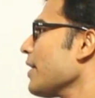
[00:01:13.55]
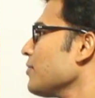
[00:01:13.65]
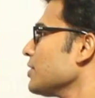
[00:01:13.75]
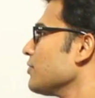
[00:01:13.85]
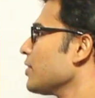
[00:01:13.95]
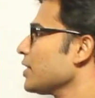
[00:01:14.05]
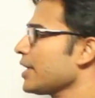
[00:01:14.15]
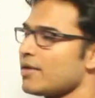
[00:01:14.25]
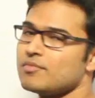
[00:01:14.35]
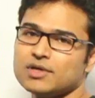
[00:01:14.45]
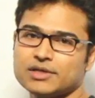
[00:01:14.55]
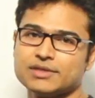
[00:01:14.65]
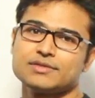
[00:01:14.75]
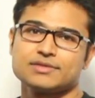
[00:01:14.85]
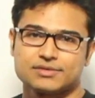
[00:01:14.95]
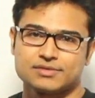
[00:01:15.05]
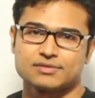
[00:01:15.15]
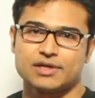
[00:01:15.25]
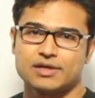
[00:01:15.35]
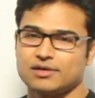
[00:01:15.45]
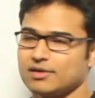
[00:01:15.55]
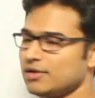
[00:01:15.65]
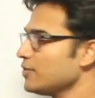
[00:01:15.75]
having different capabilities, right?